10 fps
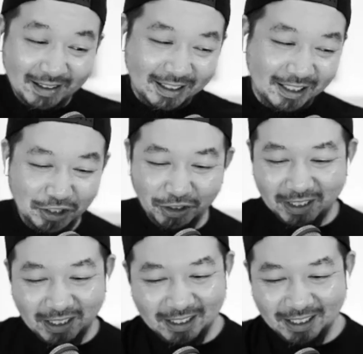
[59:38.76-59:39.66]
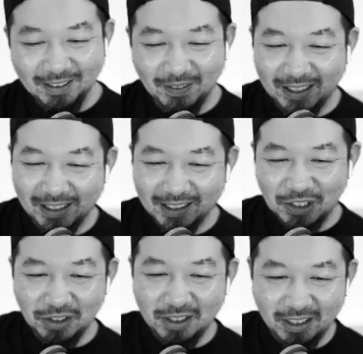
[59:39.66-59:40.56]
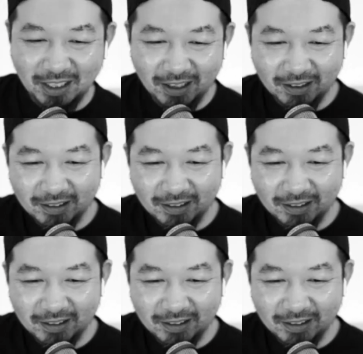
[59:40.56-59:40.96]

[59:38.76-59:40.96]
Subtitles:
That's juicy shit, man. That's juicy, yeah.